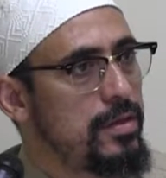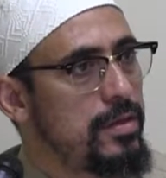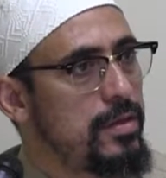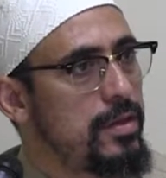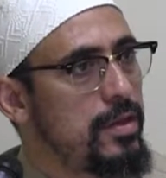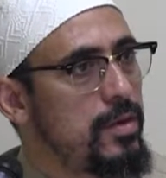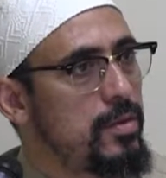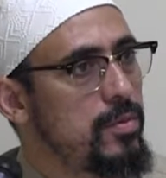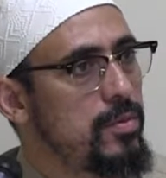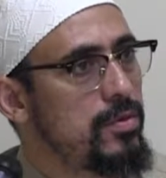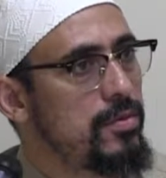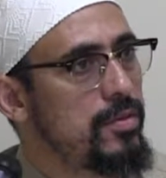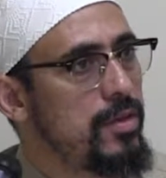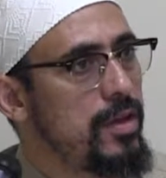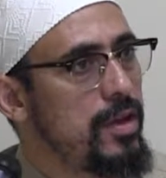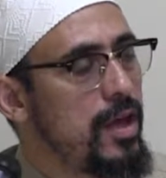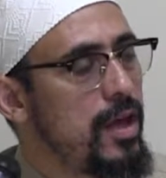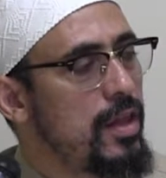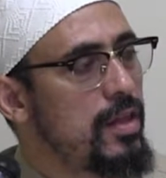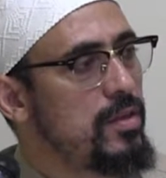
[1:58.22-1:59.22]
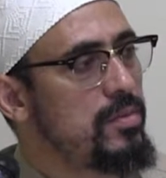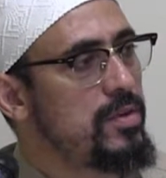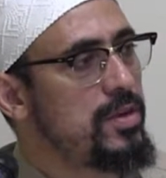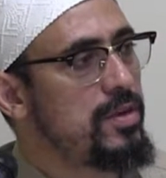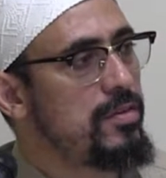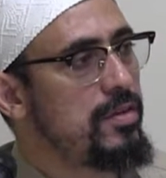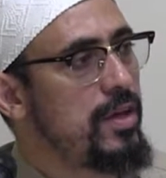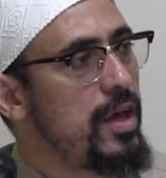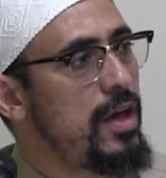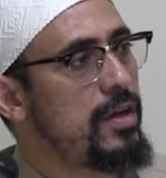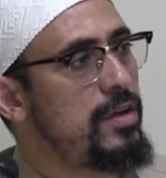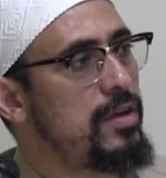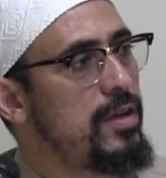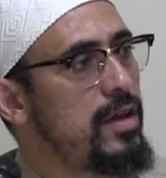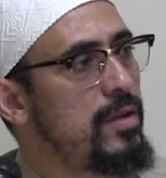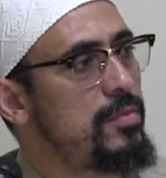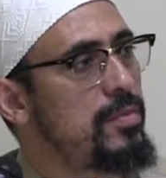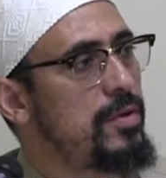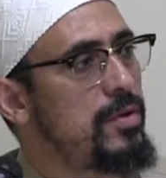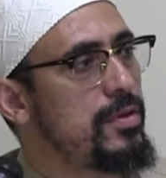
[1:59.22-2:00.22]
there was an element of
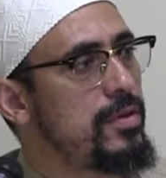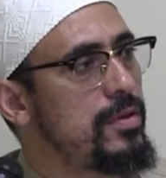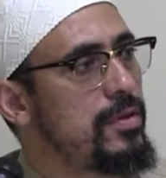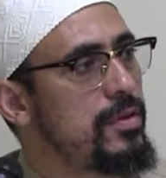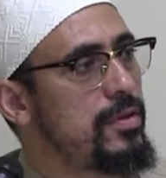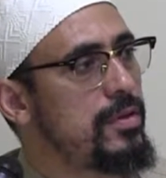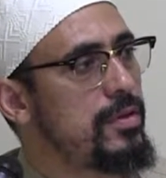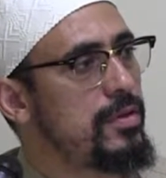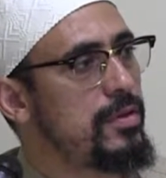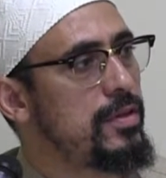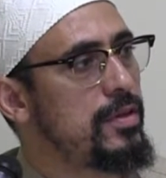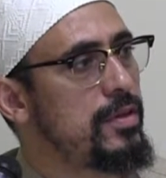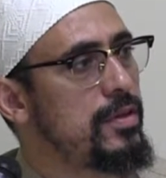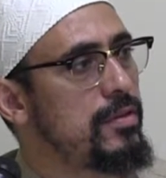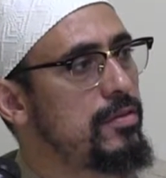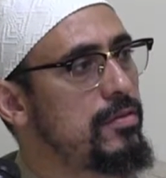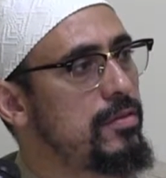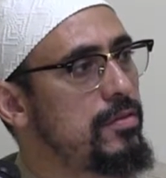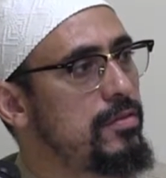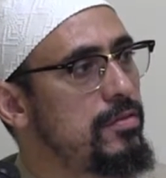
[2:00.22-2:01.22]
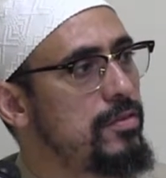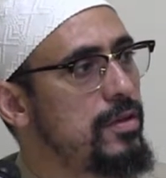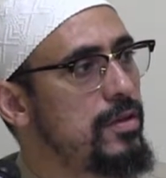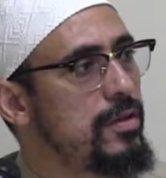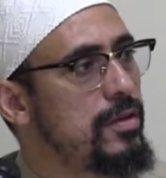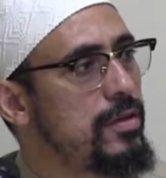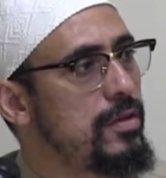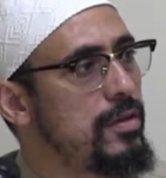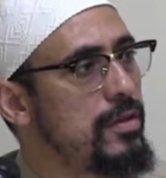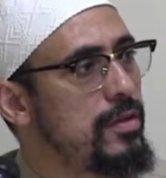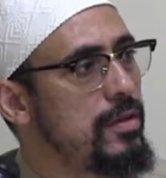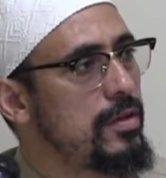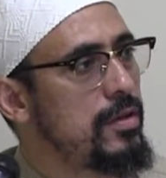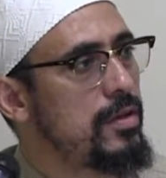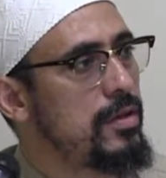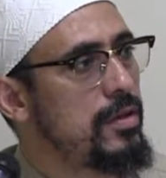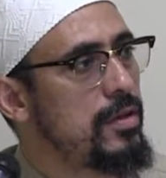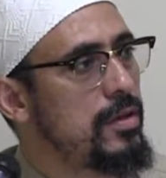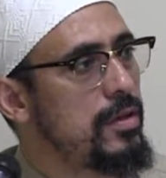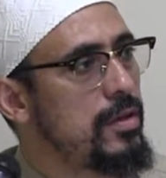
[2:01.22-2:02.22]
adab that existed
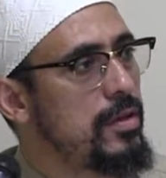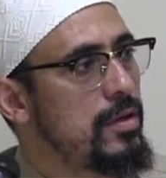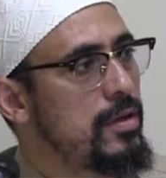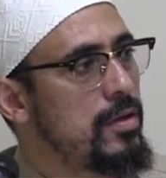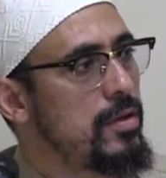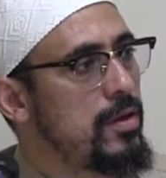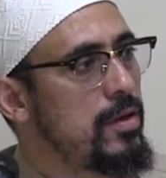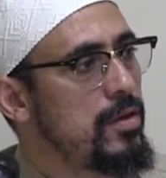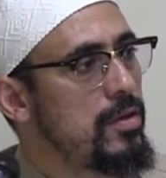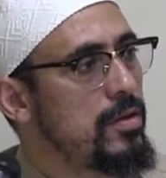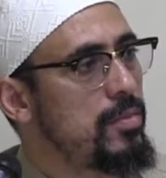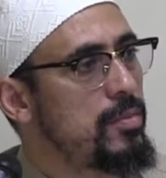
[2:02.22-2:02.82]
on